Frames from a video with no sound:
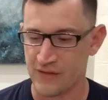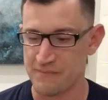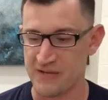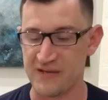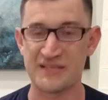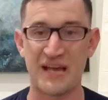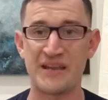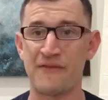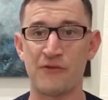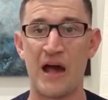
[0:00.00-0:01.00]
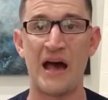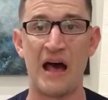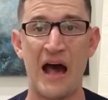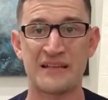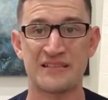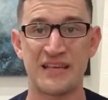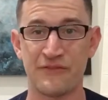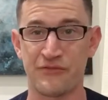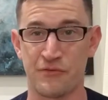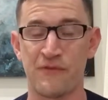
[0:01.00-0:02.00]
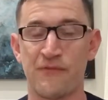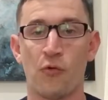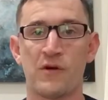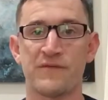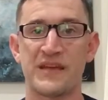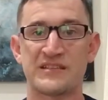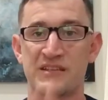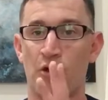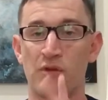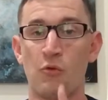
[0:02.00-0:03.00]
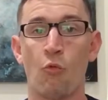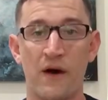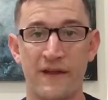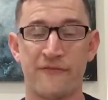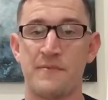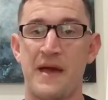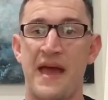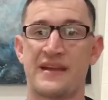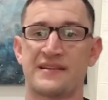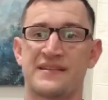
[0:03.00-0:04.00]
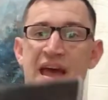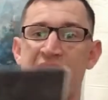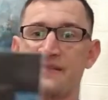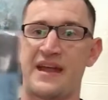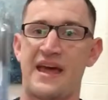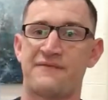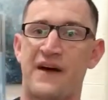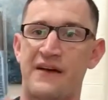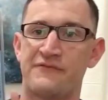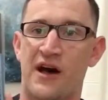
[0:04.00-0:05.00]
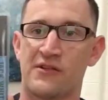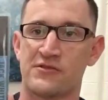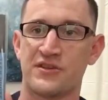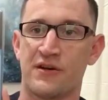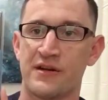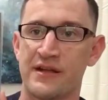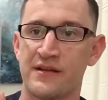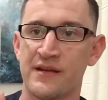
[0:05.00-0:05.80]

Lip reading: because I seen 3 or 4 of these and only one of them had a tag that had $5 on it.